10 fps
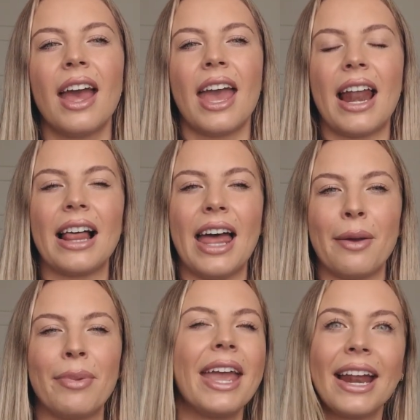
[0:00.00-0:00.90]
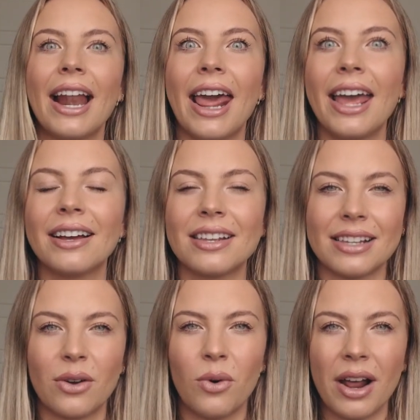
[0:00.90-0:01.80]
And I like peed in it because I
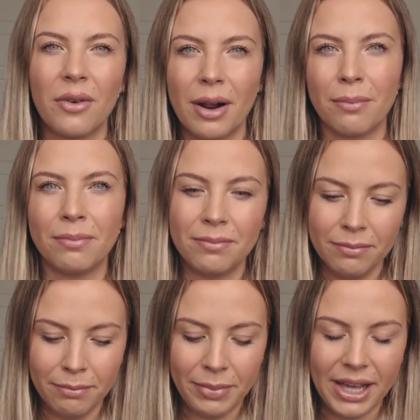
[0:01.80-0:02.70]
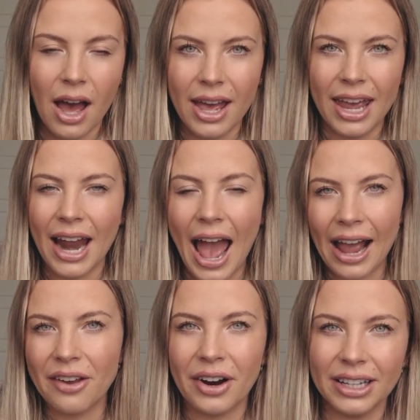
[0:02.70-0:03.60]
was like, well, I don't want to be
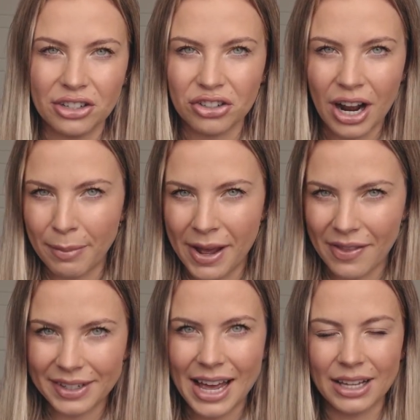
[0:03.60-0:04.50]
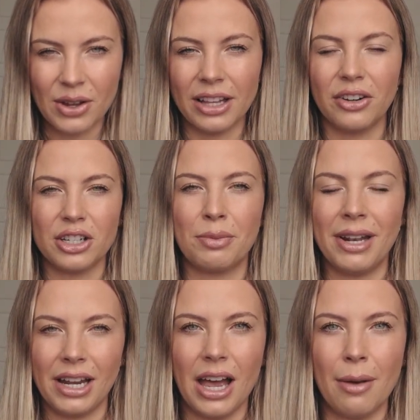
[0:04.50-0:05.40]
inaccurate and like, try to pee in the test. So I literally just
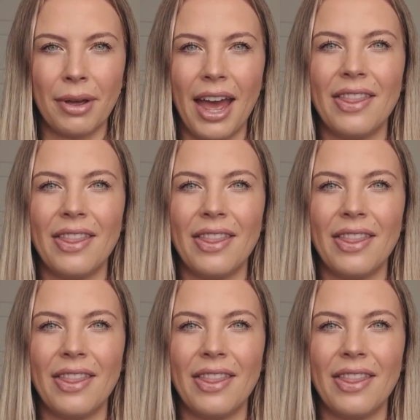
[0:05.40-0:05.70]
peed in the cup.